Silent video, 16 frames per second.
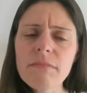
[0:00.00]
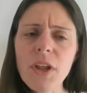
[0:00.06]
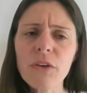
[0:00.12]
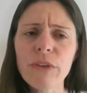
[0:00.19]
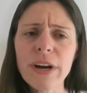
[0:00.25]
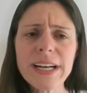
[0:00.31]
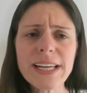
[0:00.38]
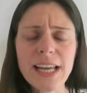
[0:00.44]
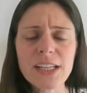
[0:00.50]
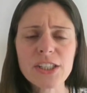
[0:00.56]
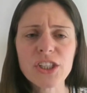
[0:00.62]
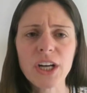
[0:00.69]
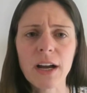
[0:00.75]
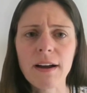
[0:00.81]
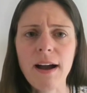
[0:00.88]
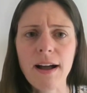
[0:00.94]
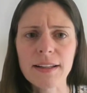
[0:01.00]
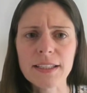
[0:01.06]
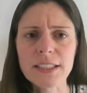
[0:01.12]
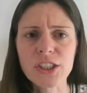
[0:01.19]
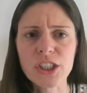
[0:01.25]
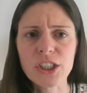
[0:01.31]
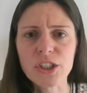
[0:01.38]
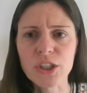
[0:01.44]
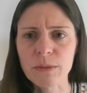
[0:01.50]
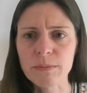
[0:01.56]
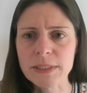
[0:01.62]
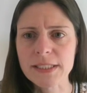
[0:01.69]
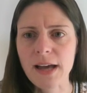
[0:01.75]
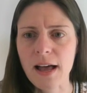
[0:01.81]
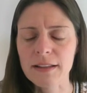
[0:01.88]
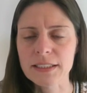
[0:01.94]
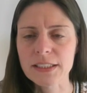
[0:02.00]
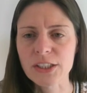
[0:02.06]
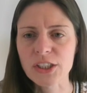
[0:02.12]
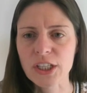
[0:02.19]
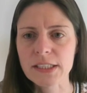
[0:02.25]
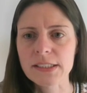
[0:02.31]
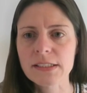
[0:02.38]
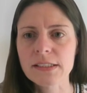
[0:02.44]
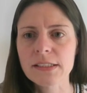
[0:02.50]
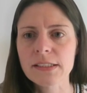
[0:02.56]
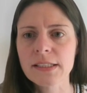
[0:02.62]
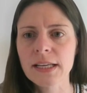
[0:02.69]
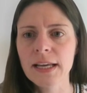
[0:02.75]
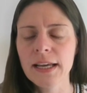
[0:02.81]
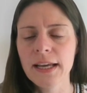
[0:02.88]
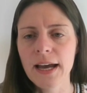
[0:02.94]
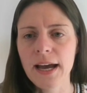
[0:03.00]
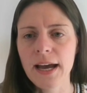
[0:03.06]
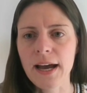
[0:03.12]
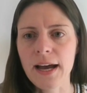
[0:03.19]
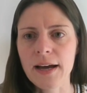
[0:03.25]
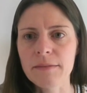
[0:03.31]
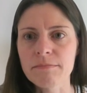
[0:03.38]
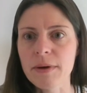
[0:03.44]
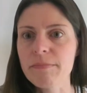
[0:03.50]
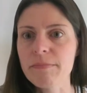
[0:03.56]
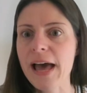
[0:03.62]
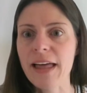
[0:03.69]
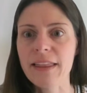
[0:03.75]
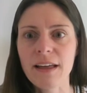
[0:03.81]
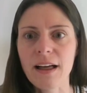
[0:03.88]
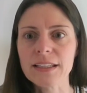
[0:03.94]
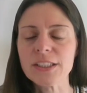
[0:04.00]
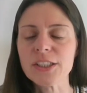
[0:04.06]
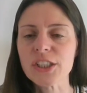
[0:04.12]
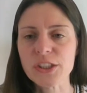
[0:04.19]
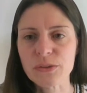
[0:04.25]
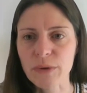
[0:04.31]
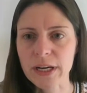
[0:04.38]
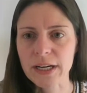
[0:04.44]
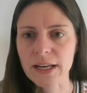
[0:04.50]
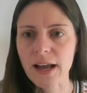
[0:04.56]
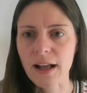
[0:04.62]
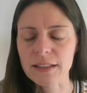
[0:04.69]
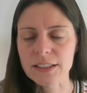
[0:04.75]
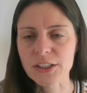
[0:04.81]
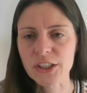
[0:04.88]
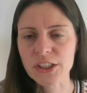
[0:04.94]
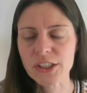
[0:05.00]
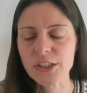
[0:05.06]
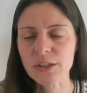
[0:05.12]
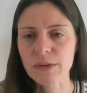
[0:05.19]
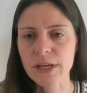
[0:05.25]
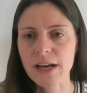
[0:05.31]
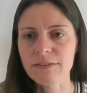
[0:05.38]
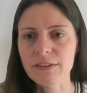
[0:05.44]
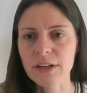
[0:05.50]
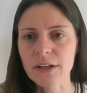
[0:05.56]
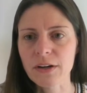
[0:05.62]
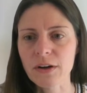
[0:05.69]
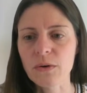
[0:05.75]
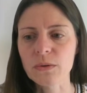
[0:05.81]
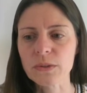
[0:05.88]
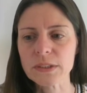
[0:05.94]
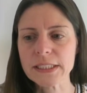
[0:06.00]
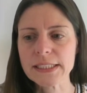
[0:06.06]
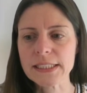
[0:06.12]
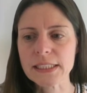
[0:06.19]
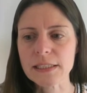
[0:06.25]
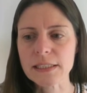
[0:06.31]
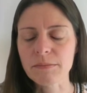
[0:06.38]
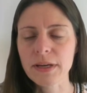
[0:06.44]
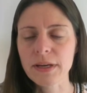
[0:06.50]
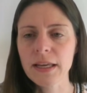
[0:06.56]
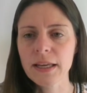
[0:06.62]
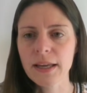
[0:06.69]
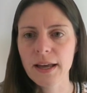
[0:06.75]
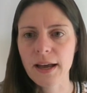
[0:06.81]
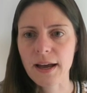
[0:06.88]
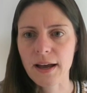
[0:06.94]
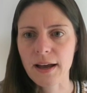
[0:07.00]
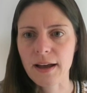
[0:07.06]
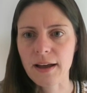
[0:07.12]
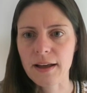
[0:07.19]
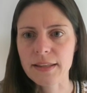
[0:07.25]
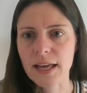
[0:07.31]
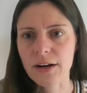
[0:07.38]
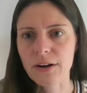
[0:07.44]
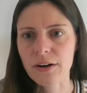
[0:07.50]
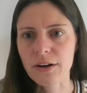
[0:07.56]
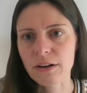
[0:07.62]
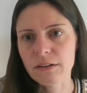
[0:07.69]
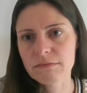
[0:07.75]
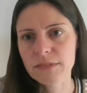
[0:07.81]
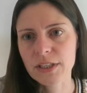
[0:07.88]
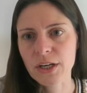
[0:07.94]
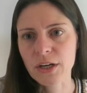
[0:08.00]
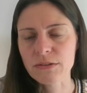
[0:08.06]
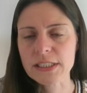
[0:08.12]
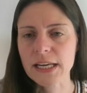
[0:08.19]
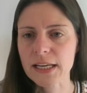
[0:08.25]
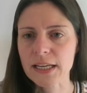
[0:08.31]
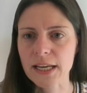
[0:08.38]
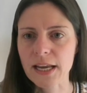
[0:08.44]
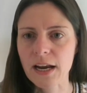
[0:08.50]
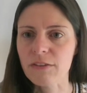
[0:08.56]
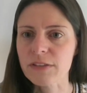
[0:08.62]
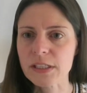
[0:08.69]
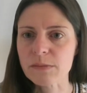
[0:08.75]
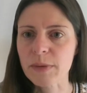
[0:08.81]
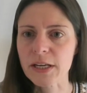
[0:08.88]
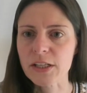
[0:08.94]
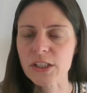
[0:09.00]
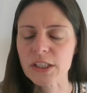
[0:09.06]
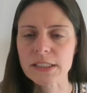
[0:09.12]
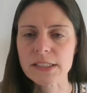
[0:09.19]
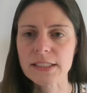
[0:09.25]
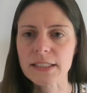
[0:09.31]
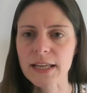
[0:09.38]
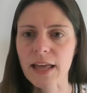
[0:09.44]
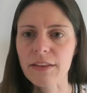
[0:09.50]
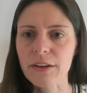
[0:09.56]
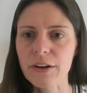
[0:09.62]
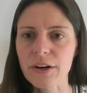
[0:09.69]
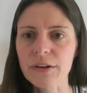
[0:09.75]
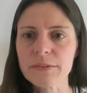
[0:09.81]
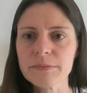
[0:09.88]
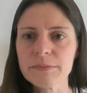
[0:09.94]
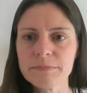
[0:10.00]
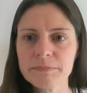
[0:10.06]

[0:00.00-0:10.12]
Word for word: radiation oncology, dermatologists, Um, pathologists, radiologists. So we have a, a whole team uh, that are, you know, taking care of these patients together.